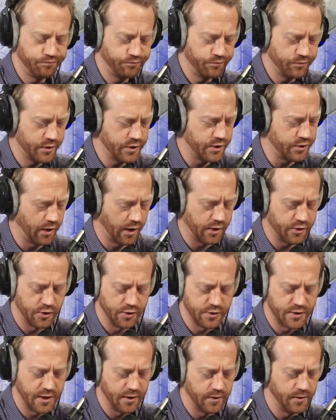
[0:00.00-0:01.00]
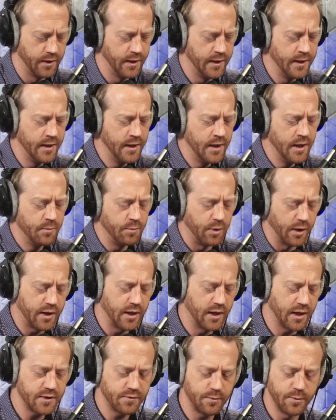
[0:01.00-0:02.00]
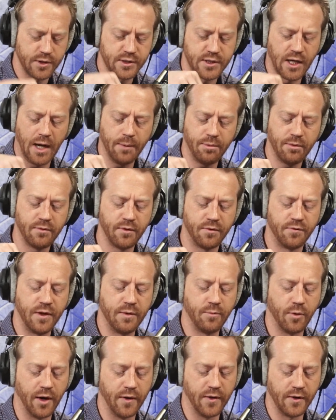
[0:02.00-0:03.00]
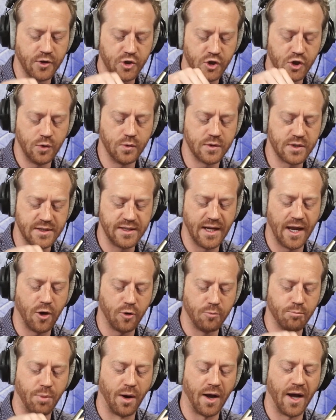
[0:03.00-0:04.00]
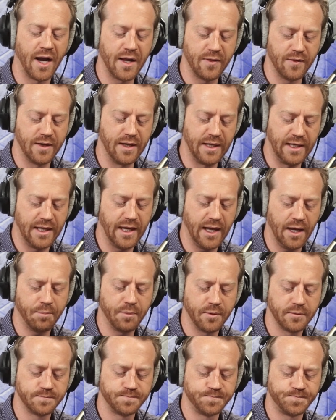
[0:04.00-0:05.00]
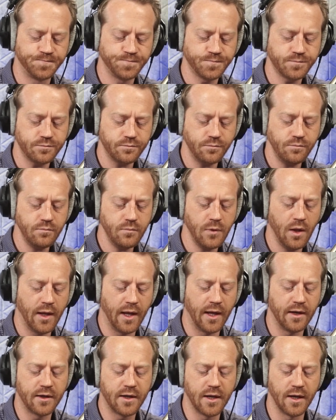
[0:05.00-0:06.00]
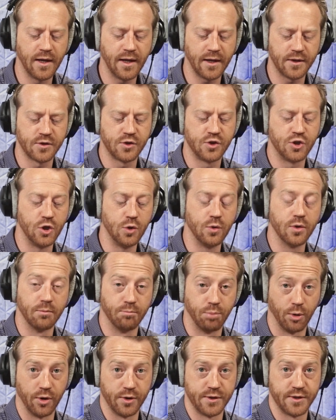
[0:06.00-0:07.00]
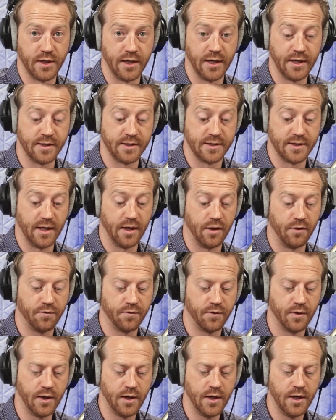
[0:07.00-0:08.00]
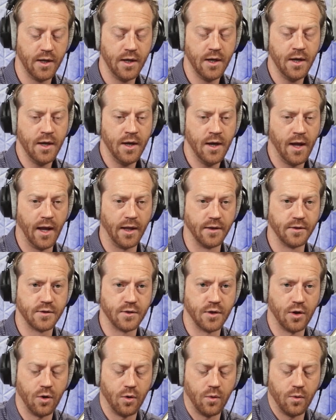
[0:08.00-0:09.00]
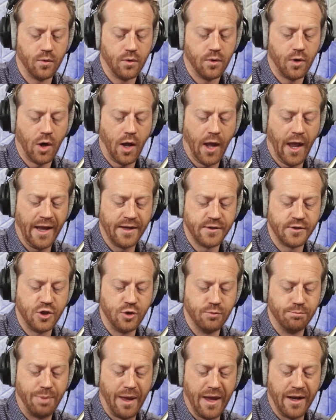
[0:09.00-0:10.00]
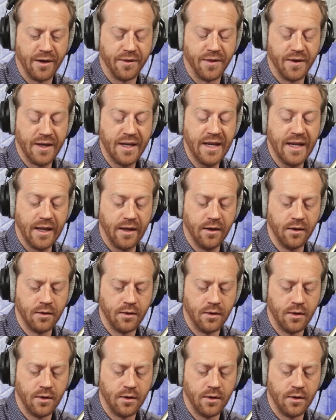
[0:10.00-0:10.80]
structures here. But it connects from the top of the femur and then shoots down behind the kneecap and connects to the bursa itself. And so as you bend the knee,